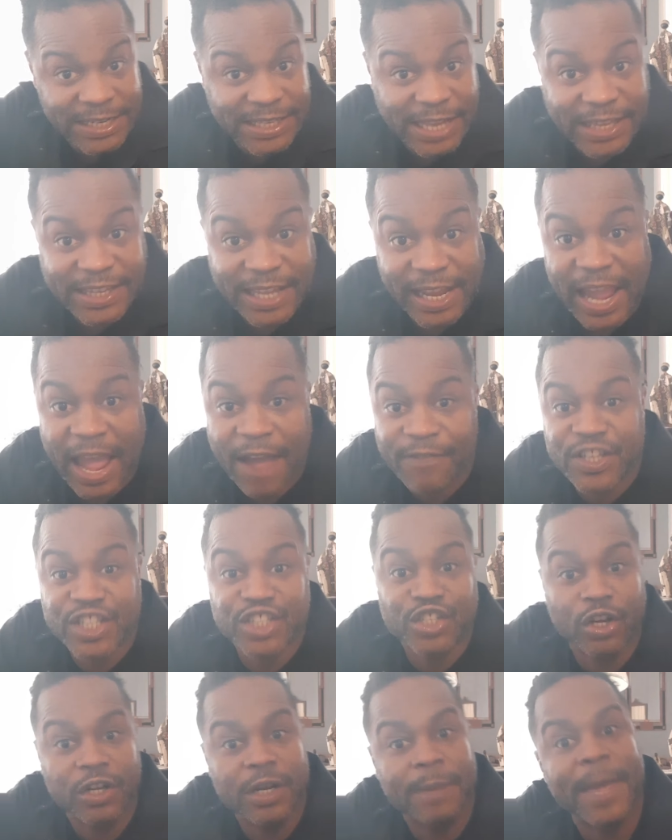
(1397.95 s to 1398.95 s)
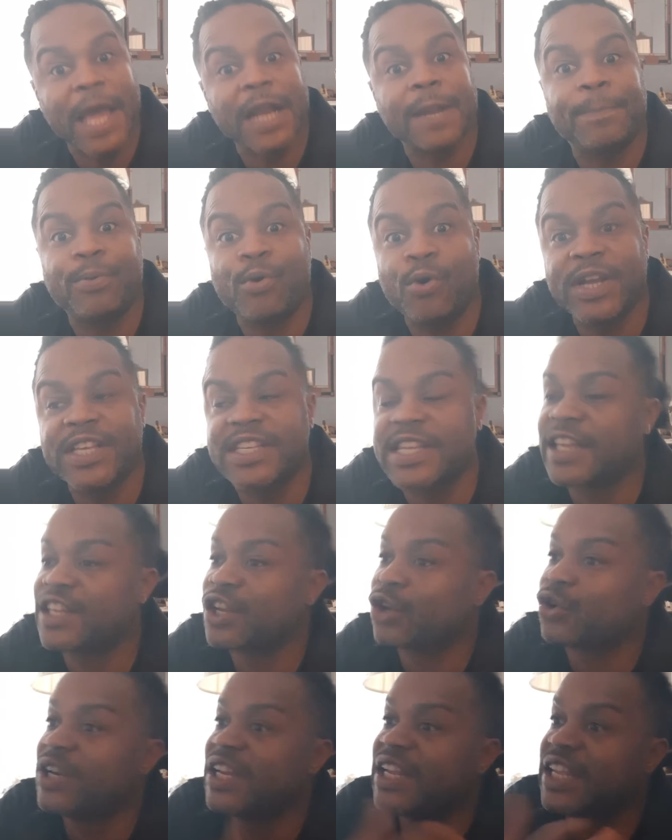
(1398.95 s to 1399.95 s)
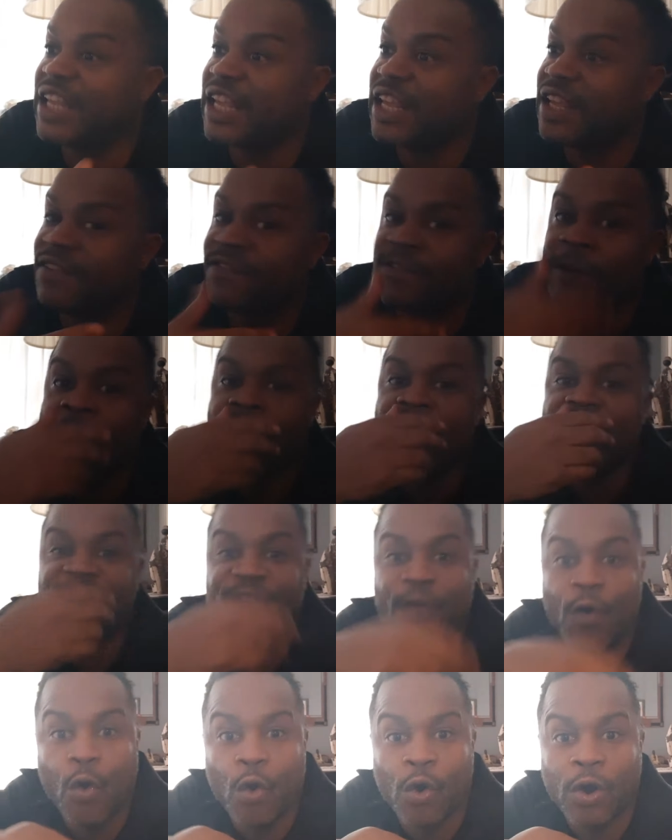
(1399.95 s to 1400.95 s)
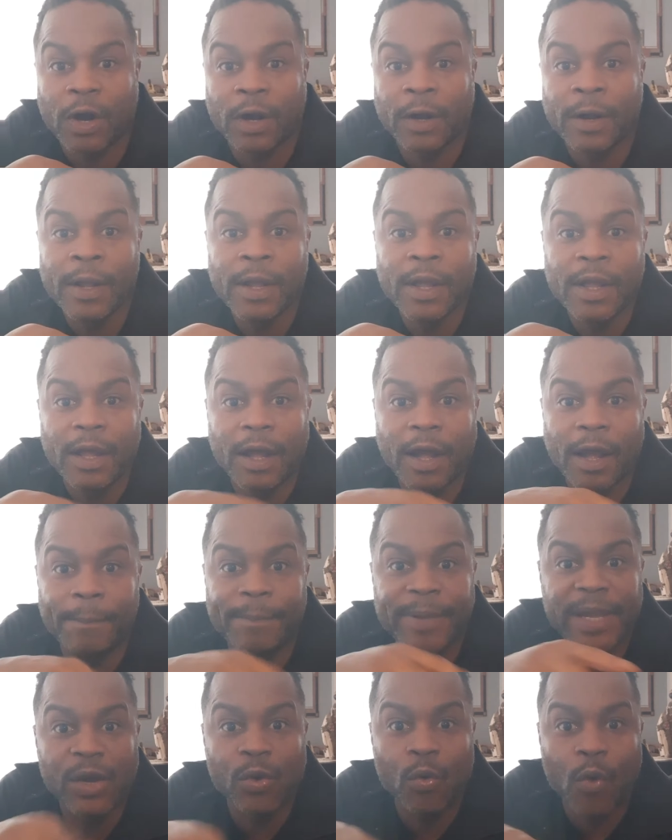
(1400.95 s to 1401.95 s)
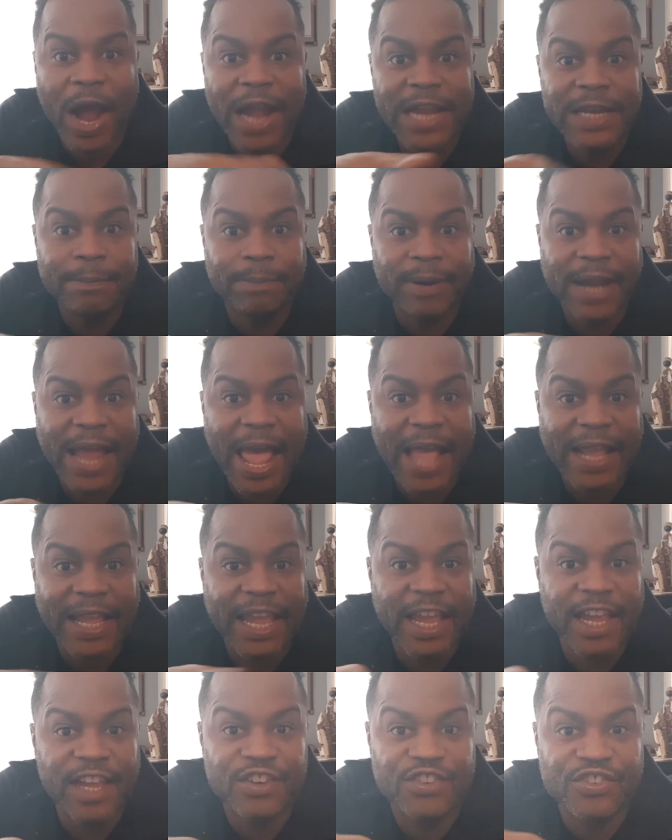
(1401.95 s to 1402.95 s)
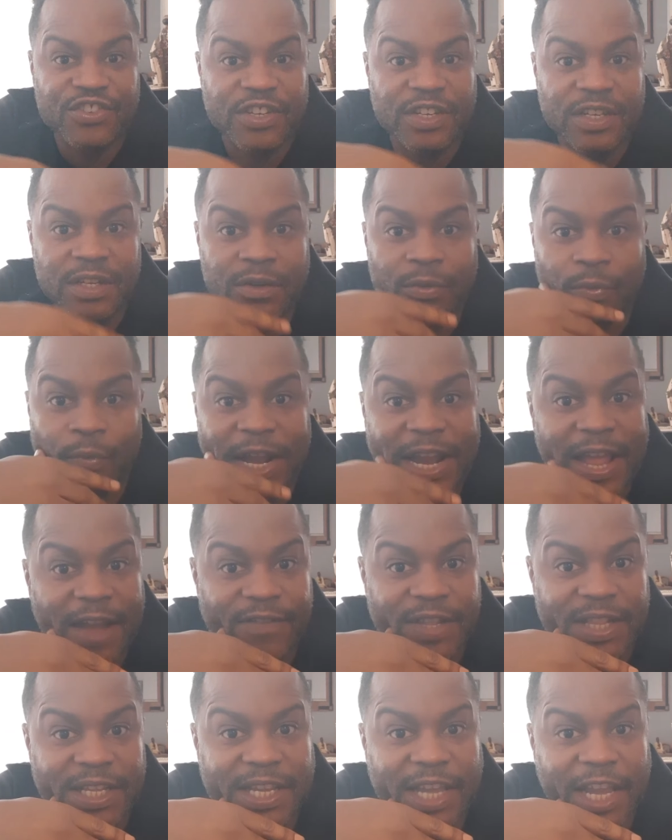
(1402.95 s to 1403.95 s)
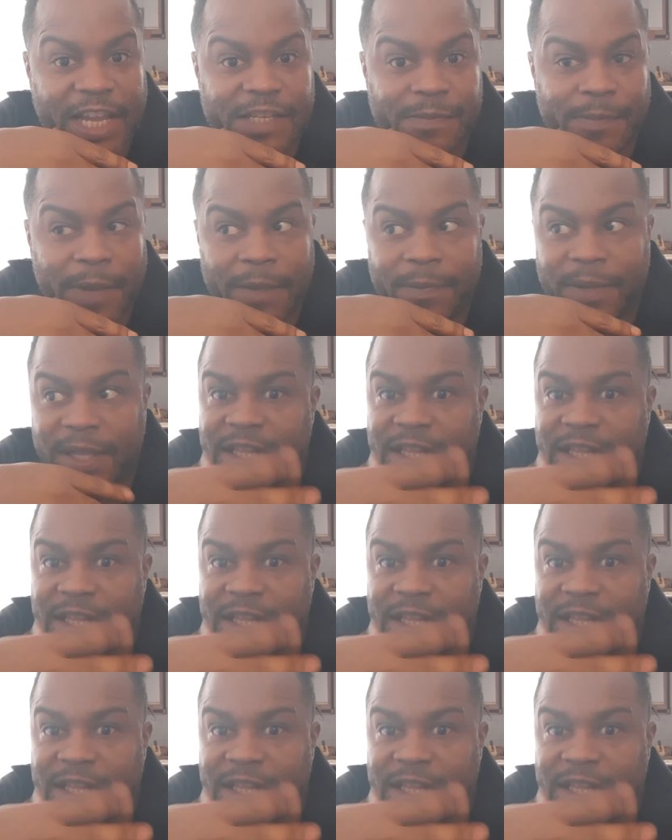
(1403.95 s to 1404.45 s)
That they have a certain amount of points that they're going to give for being white, black, Asian, whatever the case may be.